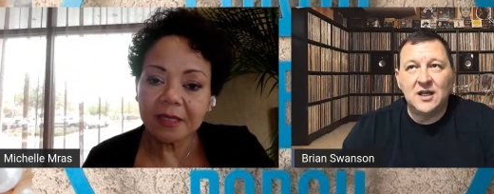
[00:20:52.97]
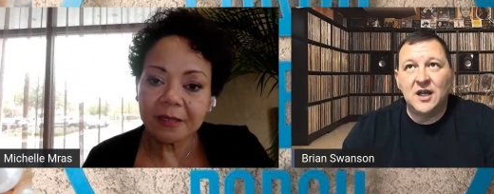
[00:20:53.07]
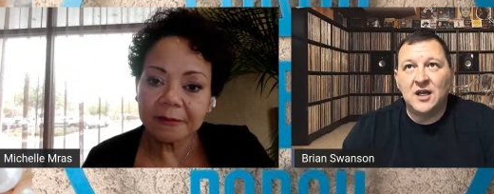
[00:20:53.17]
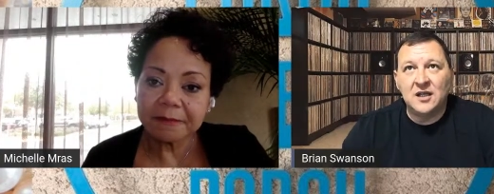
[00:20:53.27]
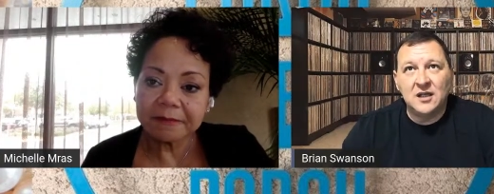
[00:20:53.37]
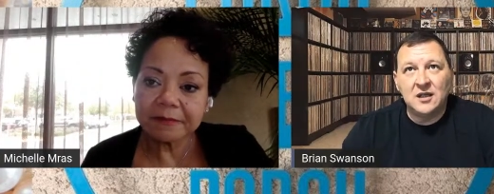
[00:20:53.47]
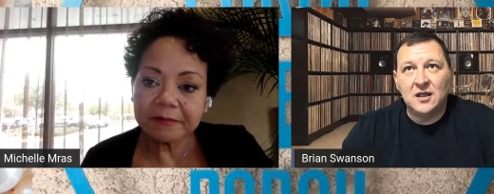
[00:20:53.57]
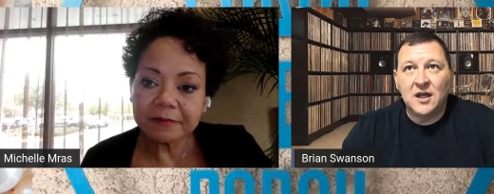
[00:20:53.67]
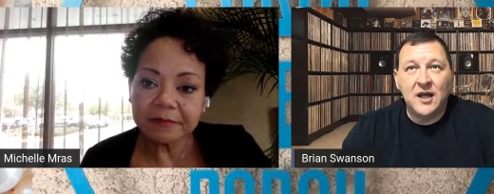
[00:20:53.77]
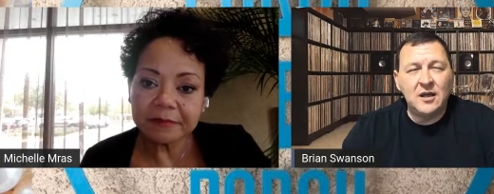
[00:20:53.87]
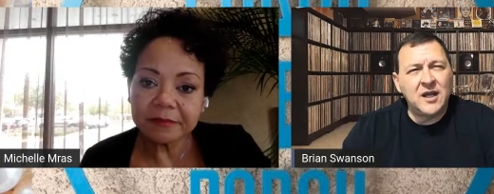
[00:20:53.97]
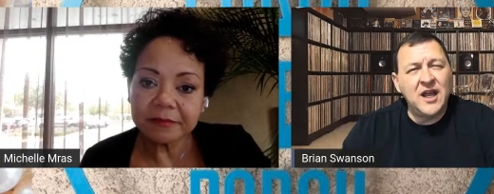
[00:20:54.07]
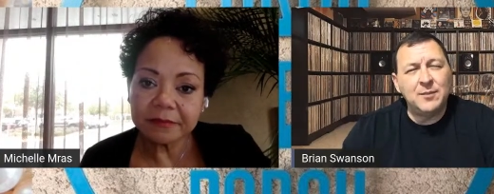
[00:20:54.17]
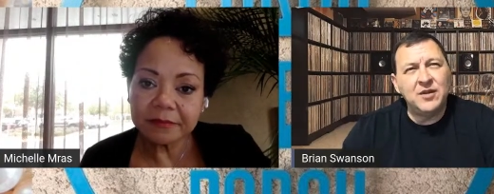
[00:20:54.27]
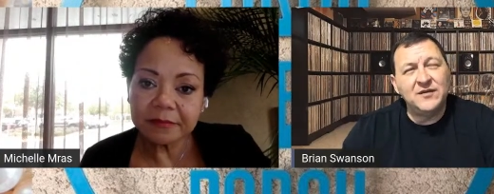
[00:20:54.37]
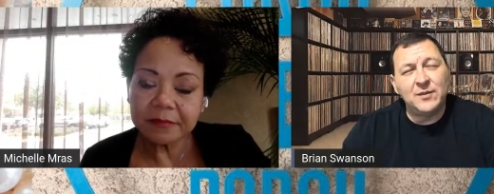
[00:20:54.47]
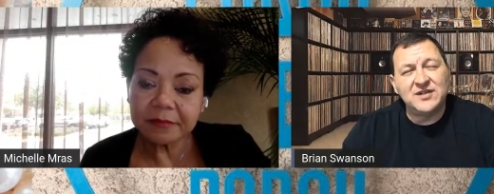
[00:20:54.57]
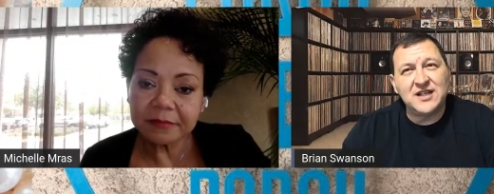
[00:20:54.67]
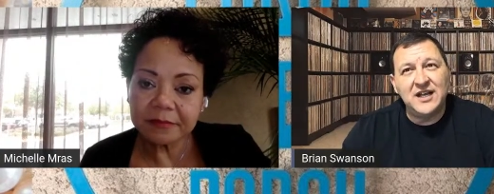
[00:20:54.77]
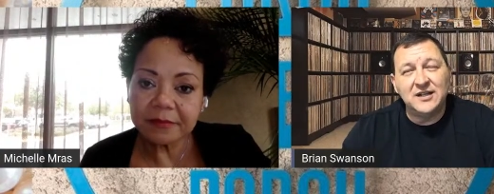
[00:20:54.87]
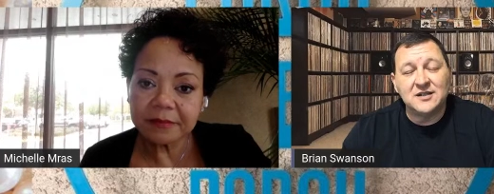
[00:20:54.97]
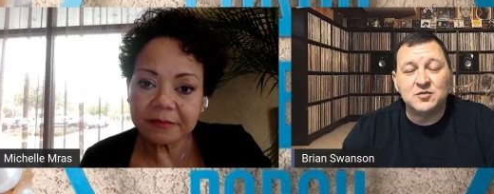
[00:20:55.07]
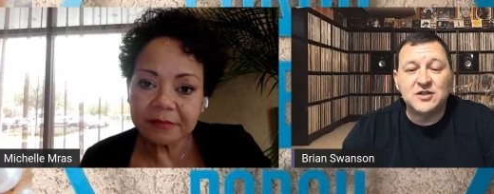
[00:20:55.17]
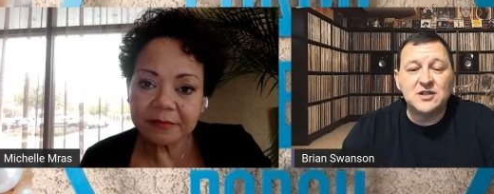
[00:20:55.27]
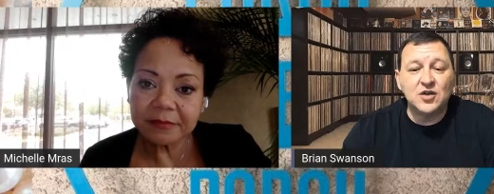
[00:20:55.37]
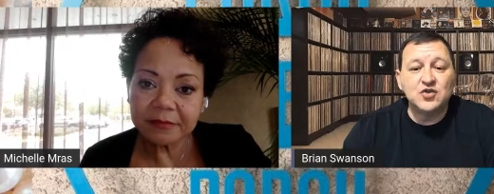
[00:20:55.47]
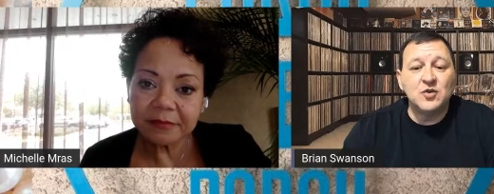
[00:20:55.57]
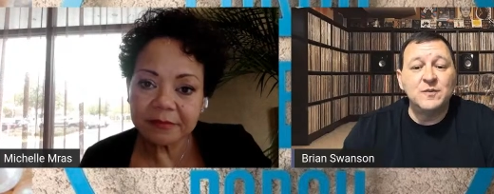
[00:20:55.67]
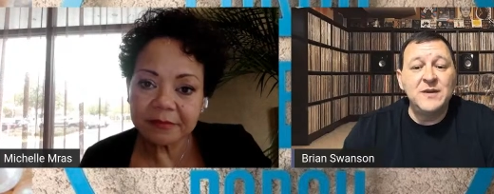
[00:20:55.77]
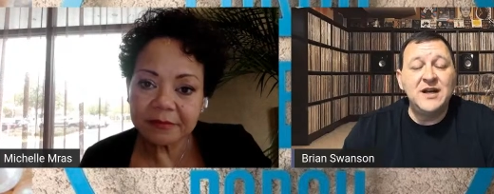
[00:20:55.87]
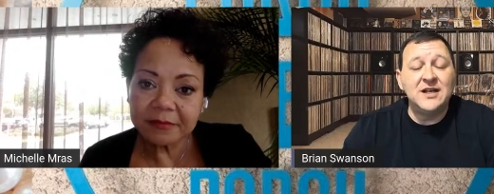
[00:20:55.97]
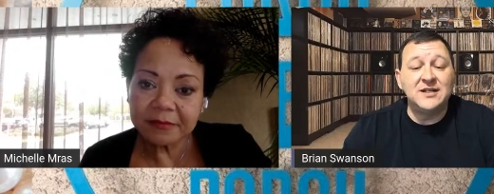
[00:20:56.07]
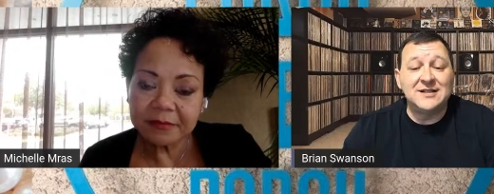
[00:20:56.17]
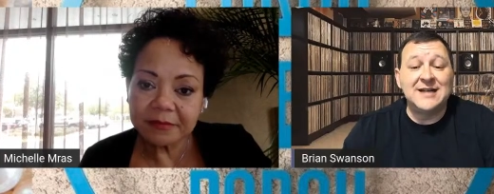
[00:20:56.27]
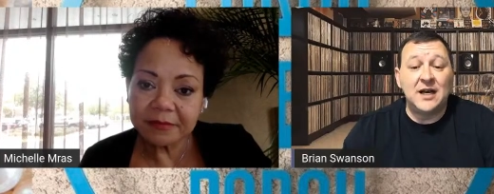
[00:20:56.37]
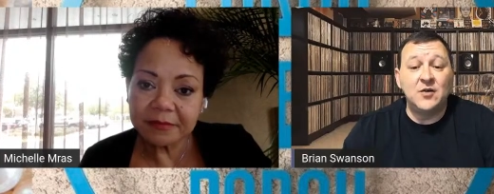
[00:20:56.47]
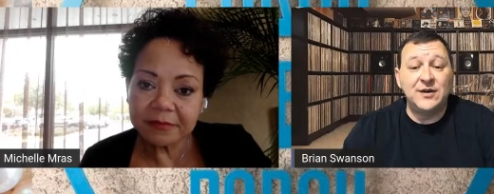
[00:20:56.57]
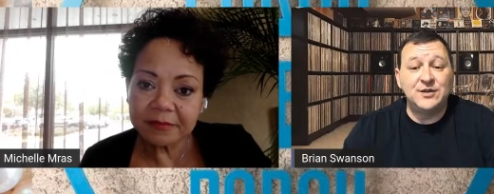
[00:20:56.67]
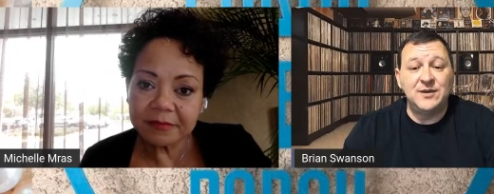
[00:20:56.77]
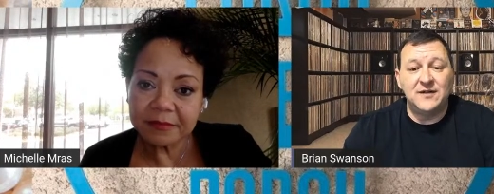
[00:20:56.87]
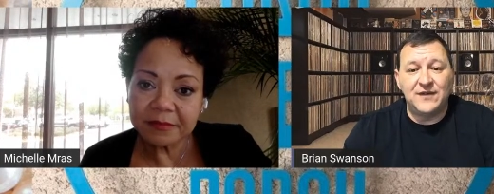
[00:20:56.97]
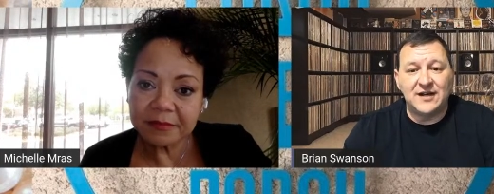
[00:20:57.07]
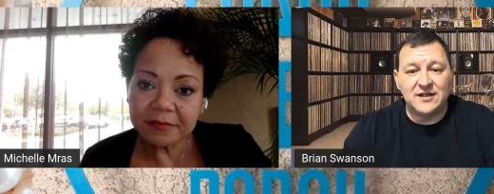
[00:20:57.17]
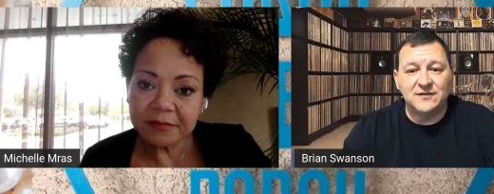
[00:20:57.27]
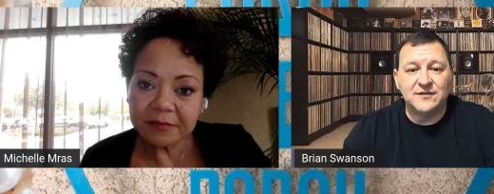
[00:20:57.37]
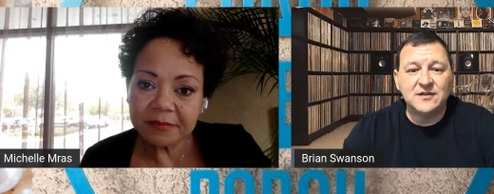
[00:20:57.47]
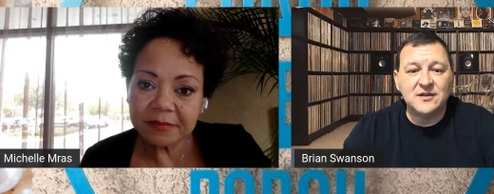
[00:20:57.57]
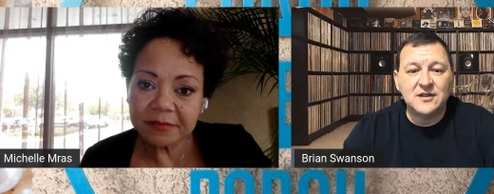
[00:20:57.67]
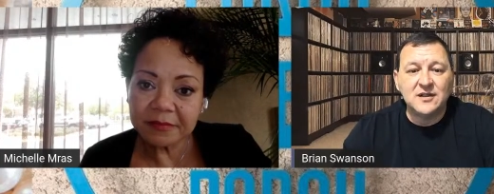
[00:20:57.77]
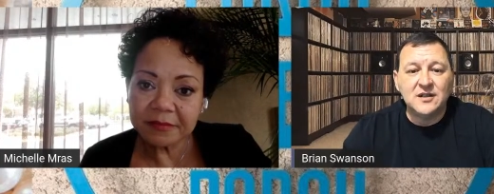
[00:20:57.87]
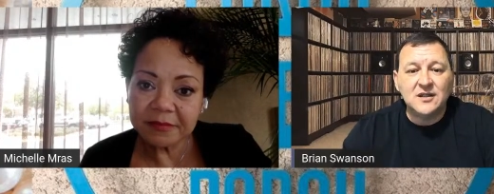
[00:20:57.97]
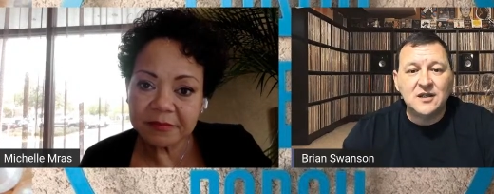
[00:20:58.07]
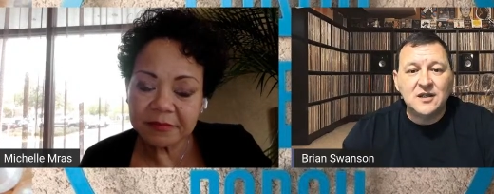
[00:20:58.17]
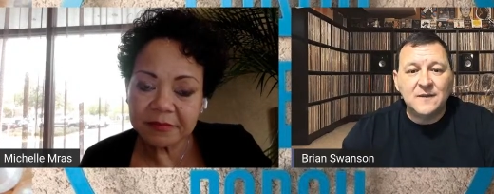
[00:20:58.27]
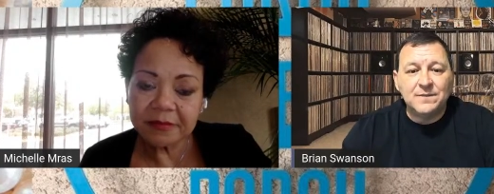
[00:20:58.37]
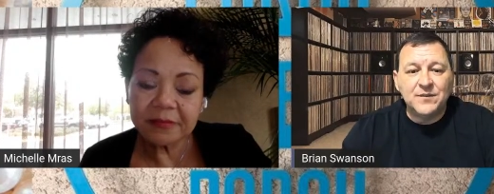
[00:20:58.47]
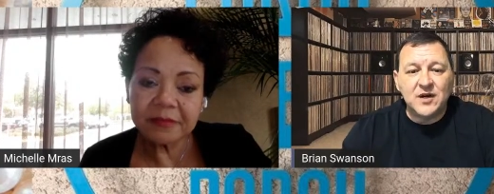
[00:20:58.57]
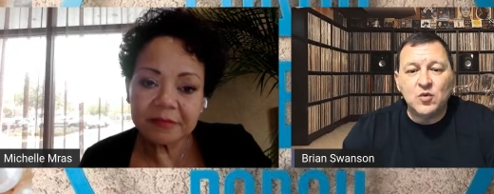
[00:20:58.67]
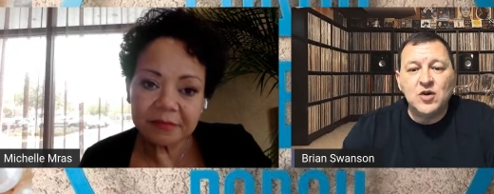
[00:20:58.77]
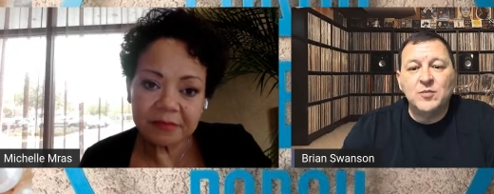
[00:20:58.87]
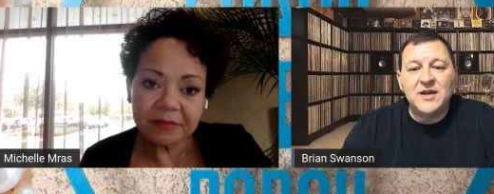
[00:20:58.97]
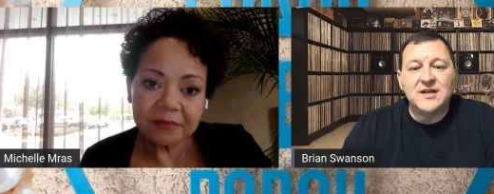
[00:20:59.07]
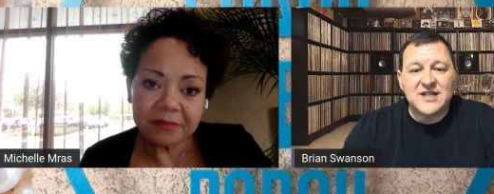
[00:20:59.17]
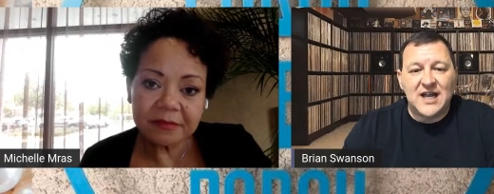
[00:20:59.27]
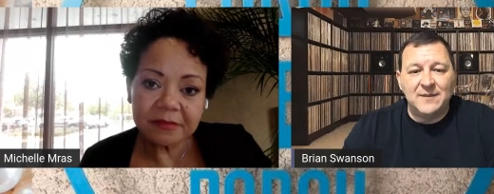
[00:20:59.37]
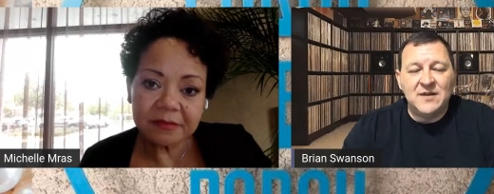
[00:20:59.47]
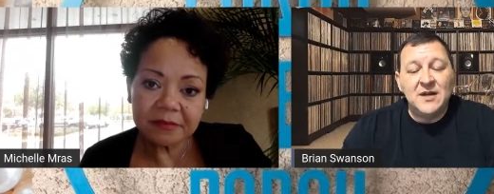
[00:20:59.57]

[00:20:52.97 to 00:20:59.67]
Speaker 1: I, I can't believe I'm saying this. When social media is not going to be effective. There will be a time